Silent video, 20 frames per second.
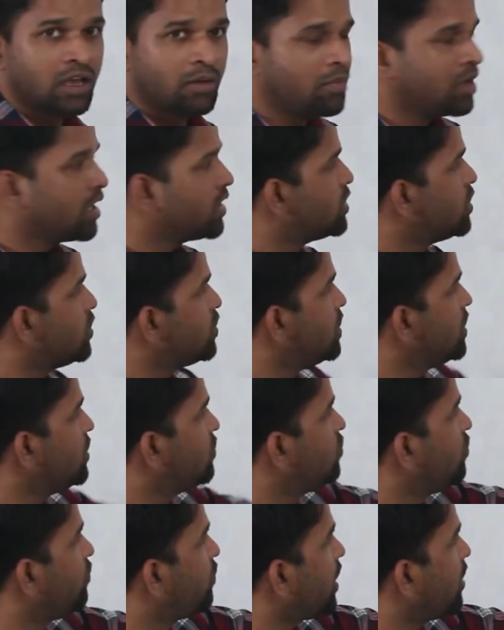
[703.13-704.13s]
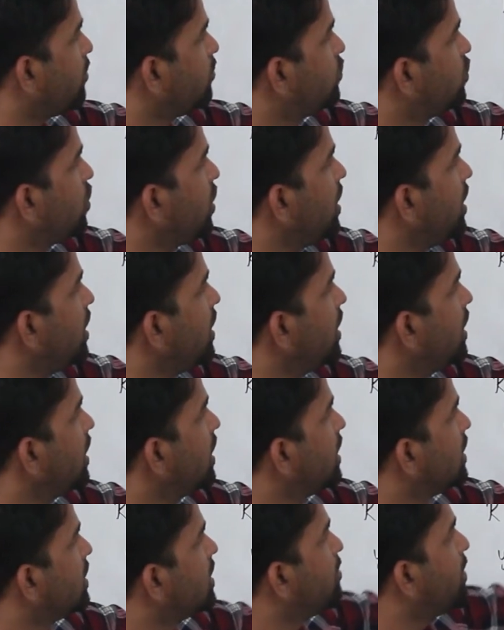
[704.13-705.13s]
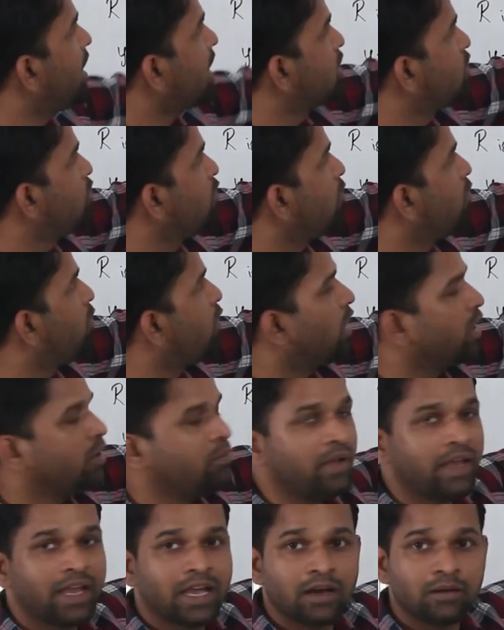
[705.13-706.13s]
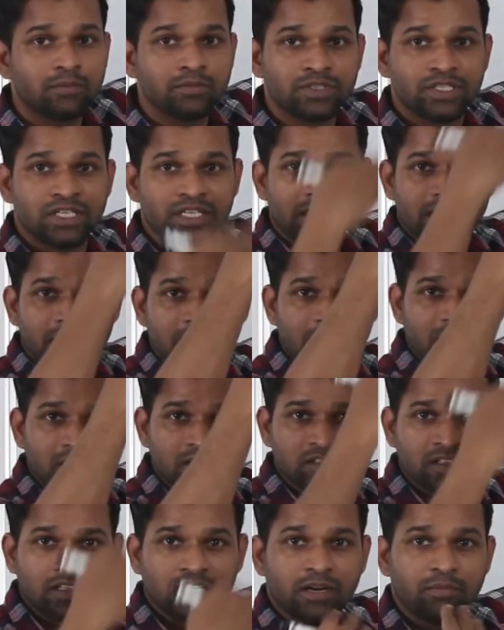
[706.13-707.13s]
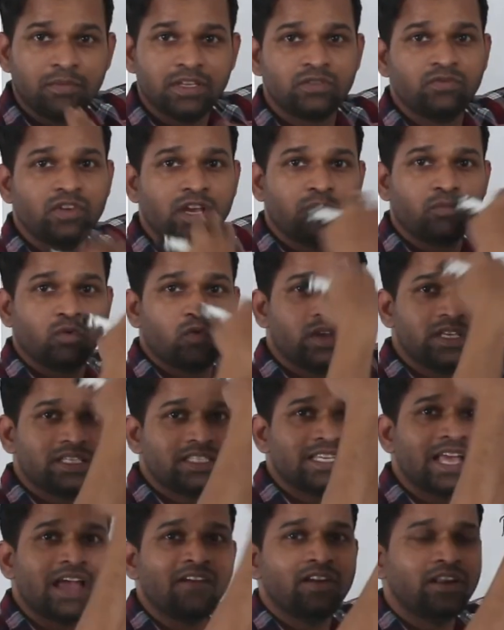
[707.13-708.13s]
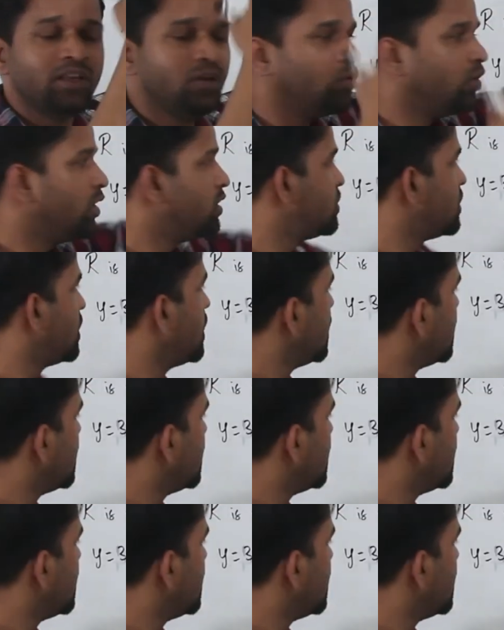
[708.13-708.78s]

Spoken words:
Because you see, from 3, the maximum point becomes 10. That means we are moving 7 units.